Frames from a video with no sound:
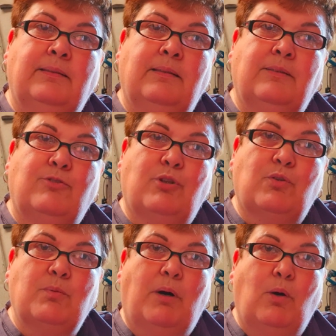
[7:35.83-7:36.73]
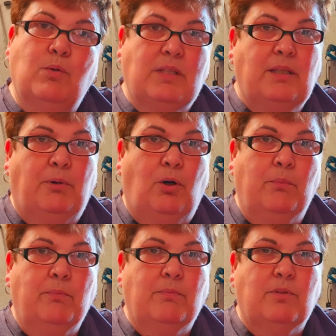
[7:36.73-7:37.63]
drill some holes in the
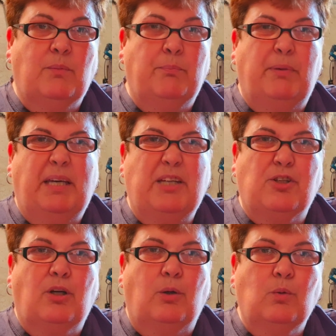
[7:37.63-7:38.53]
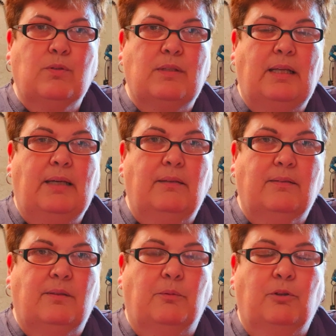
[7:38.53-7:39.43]
bottom, some biggish holes to let
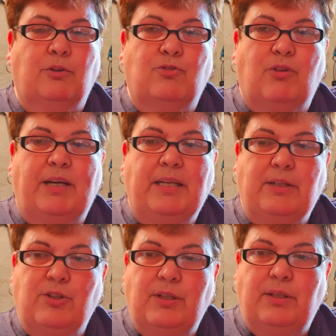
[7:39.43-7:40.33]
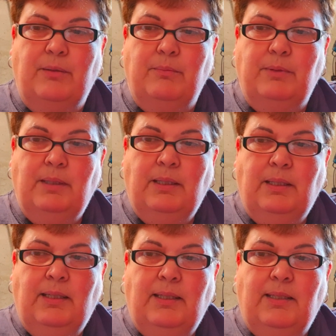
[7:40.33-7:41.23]
some good drainage in them.
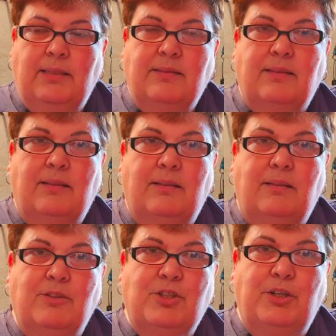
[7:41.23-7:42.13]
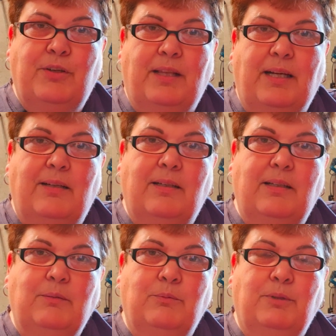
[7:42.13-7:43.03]
And I'll show you that
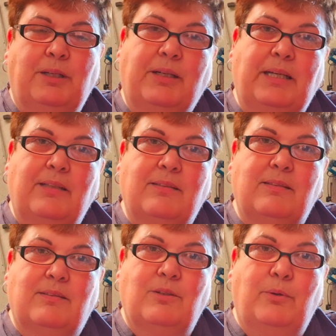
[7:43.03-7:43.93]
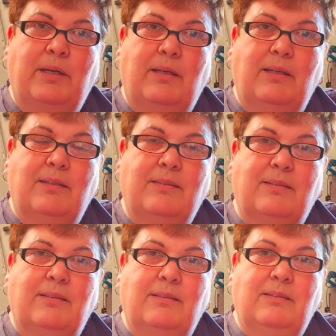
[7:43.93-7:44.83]
when I get to it,
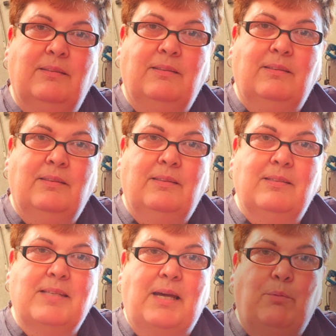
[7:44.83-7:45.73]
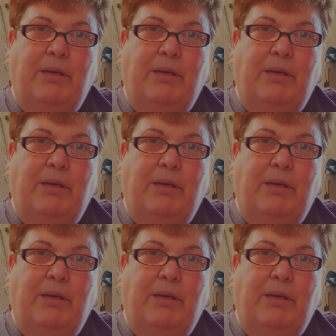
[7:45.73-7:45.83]
and see how we get